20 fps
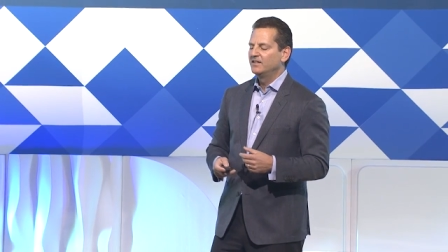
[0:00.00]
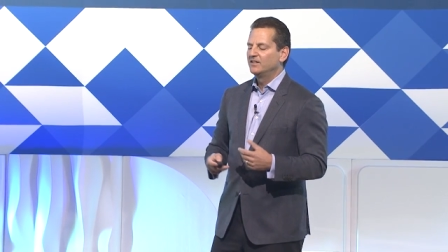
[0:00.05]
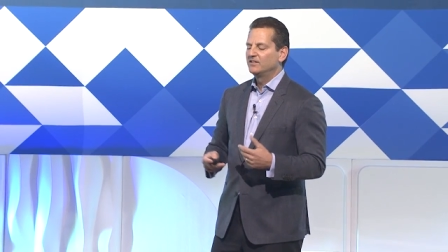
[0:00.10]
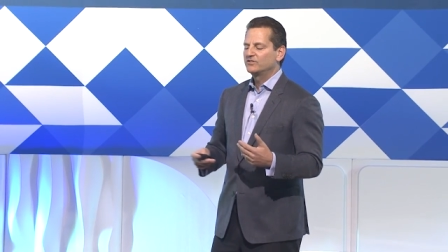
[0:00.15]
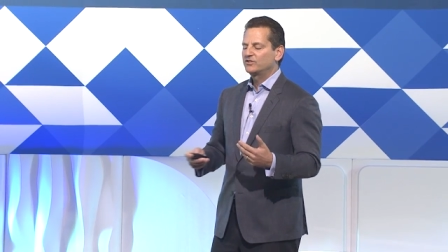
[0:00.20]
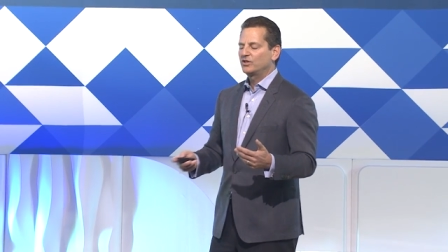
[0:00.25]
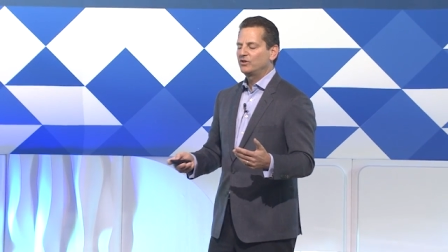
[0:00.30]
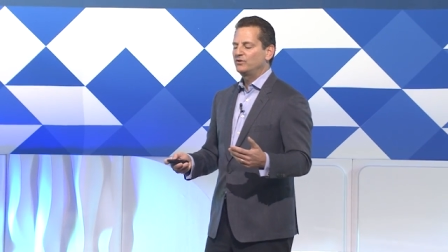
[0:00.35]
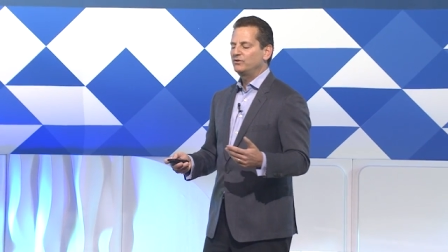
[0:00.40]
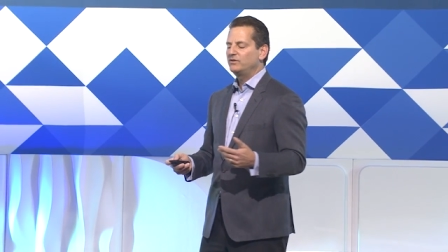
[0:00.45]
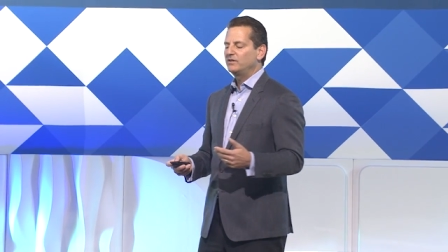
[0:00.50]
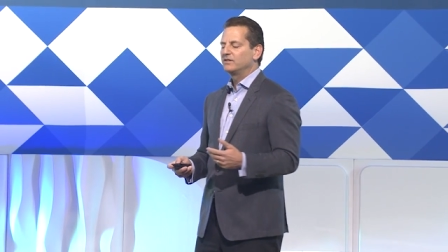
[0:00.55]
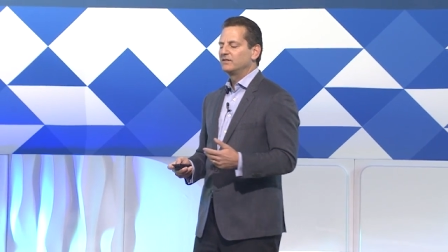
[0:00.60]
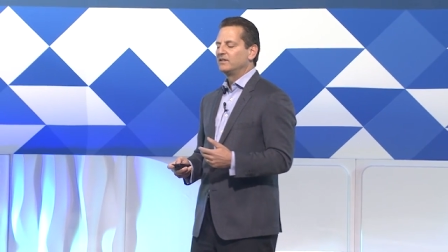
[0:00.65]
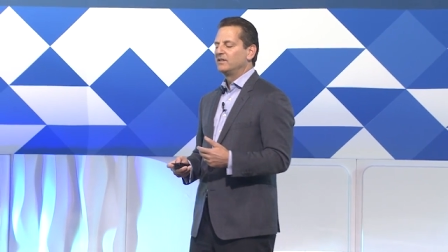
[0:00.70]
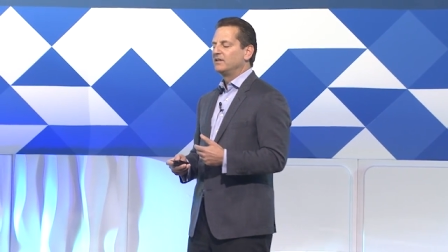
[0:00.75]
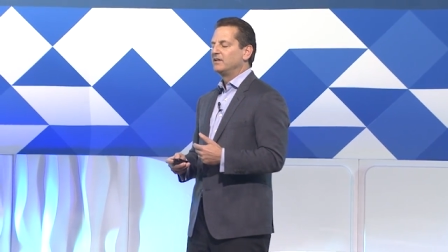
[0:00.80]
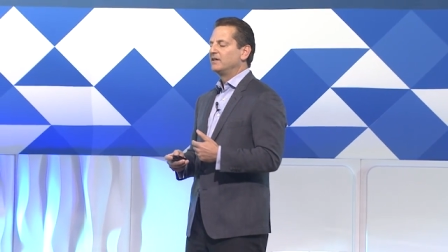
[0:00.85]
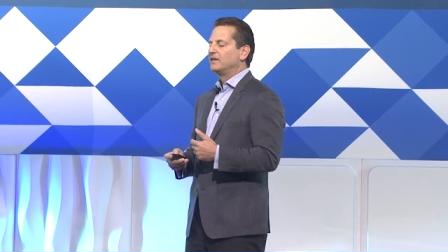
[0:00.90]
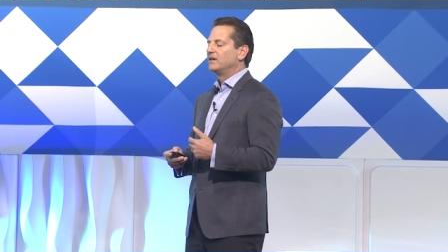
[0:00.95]
So
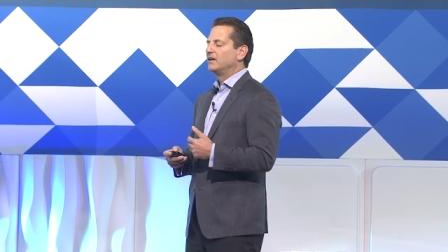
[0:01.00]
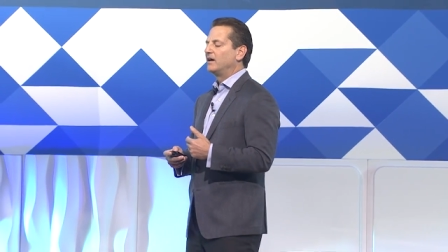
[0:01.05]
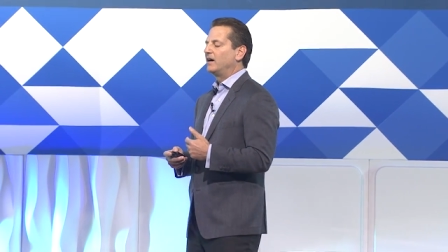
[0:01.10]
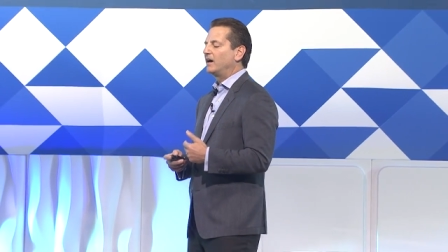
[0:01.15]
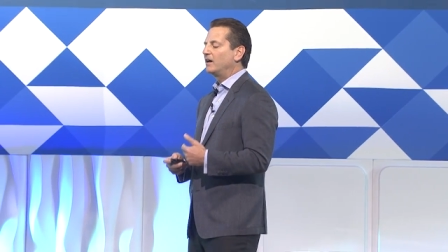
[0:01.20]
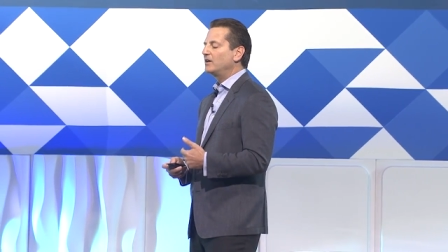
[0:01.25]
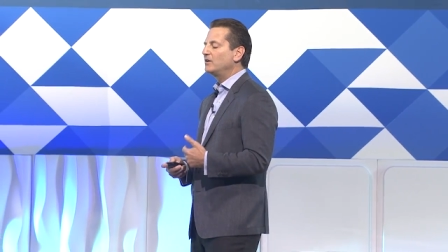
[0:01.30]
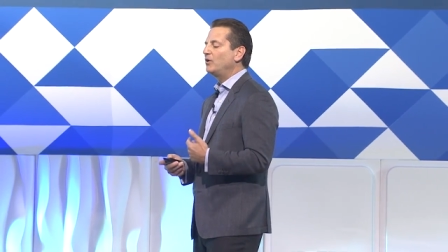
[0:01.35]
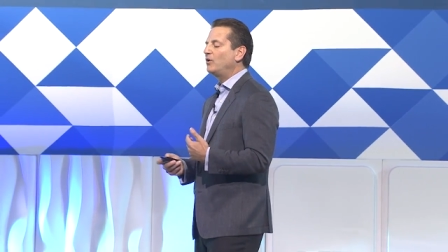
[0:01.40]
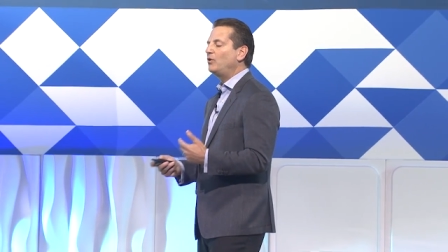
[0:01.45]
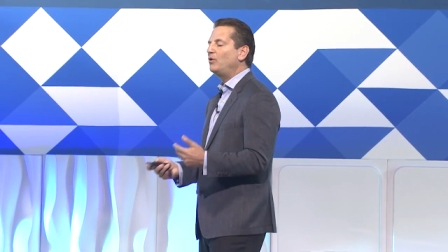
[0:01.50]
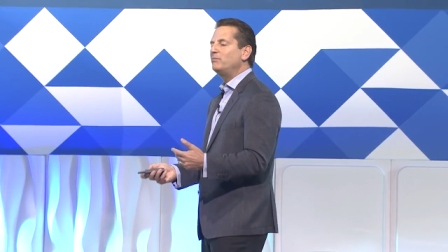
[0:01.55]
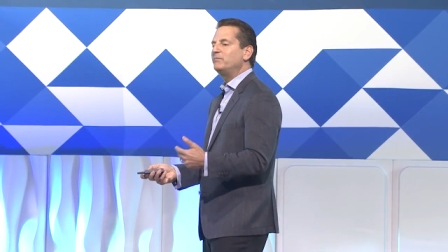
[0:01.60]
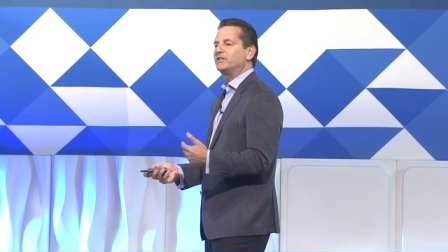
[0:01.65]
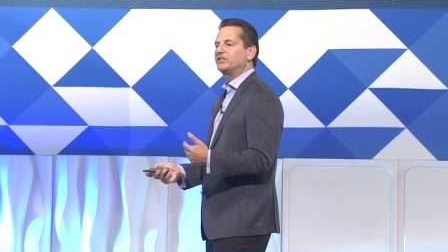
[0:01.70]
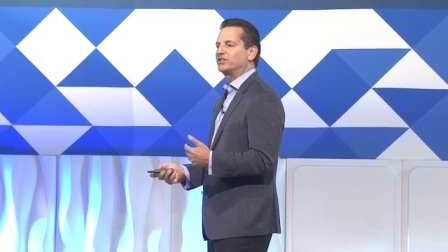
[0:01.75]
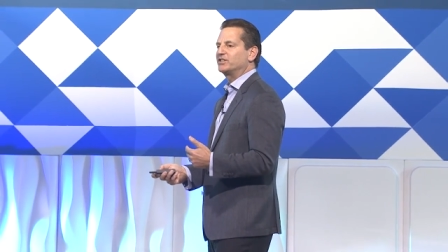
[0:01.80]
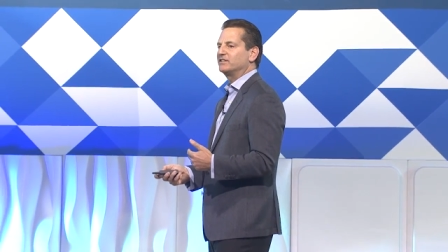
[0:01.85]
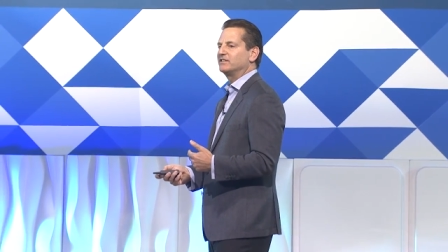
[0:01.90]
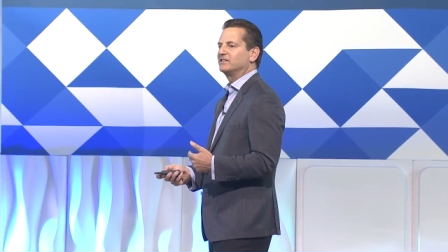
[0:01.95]
our whole
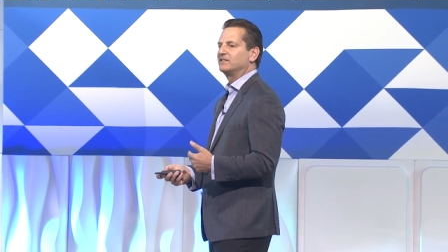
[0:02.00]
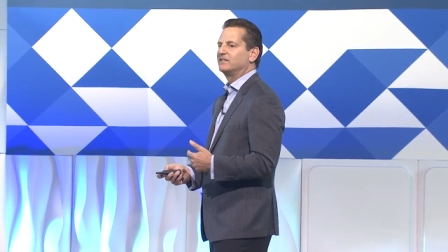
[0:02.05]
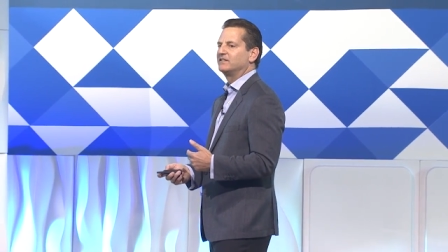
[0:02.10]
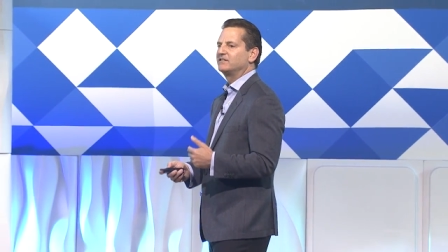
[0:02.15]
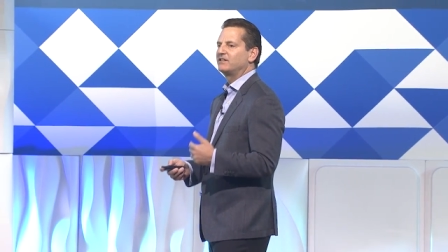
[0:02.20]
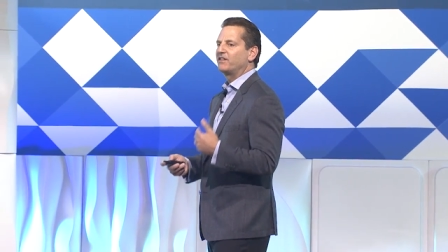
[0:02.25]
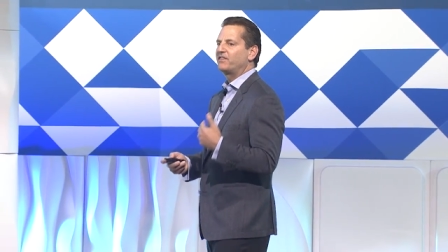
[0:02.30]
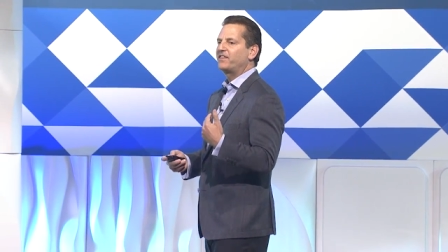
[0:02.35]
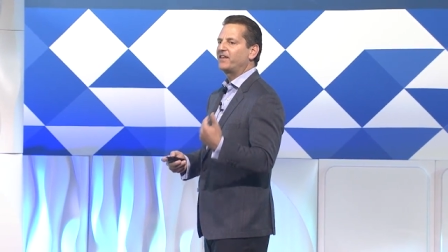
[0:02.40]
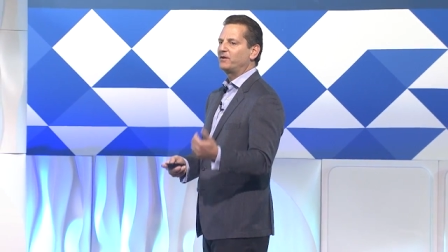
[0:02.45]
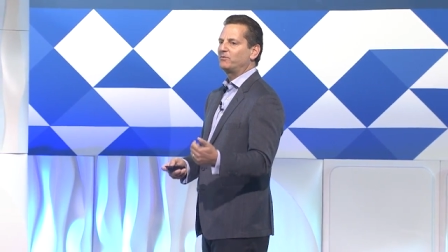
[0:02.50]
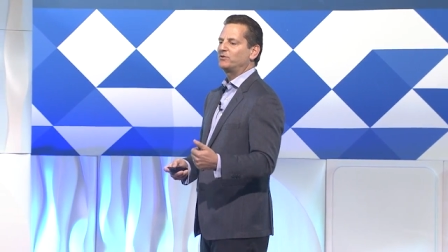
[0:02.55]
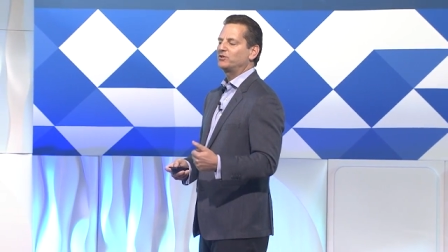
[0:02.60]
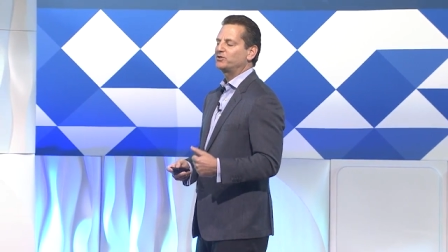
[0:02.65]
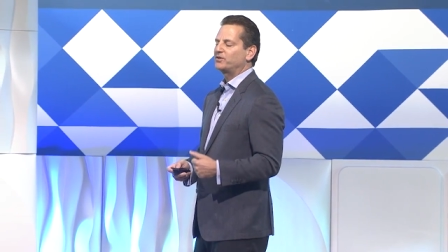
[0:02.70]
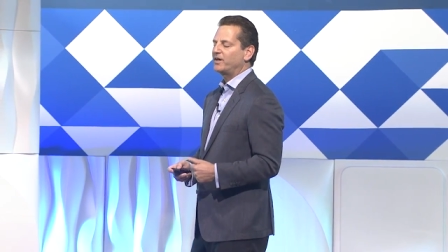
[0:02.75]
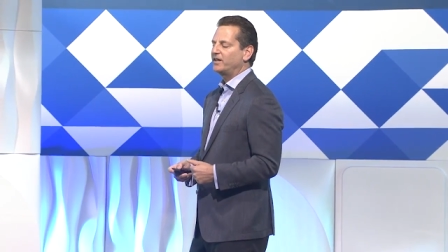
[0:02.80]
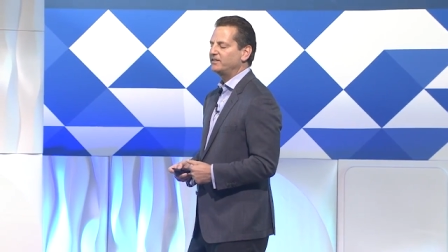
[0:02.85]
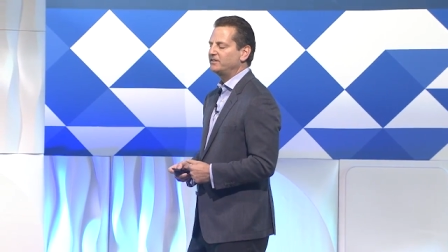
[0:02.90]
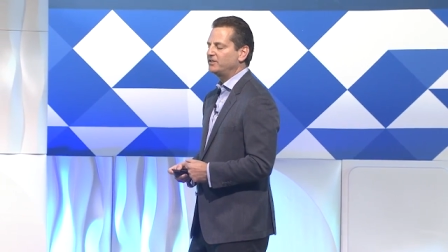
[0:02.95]
mission, the thing we're
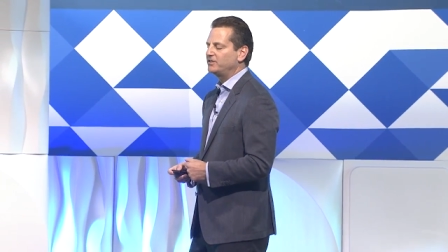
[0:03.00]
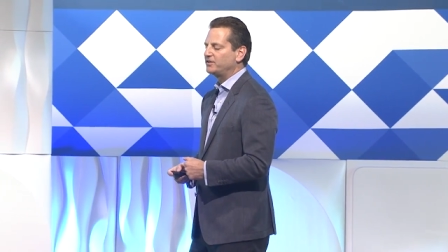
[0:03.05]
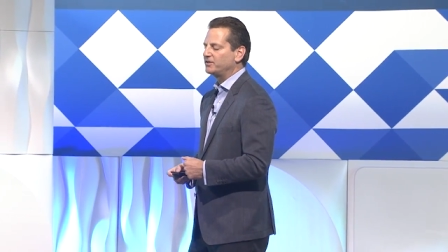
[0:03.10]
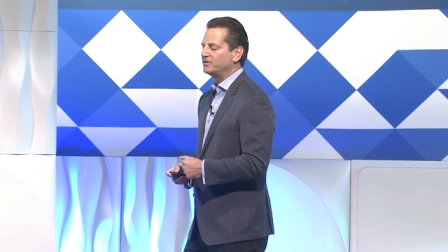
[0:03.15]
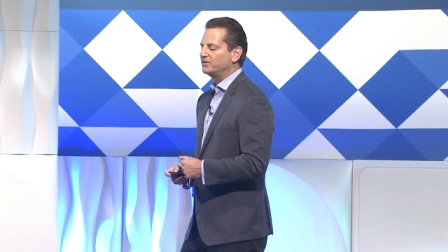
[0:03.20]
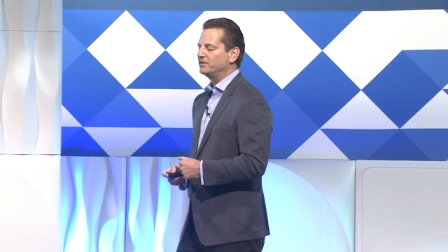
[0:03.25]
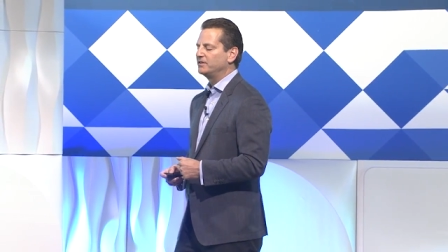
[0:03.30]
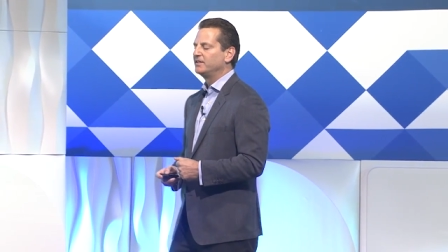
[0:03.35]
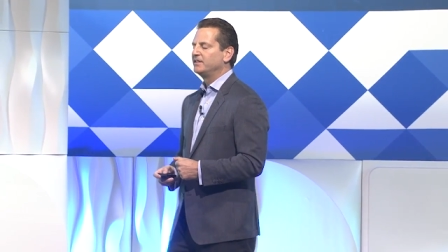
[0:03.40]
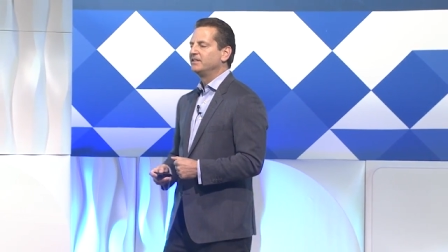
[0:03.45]
trying to do,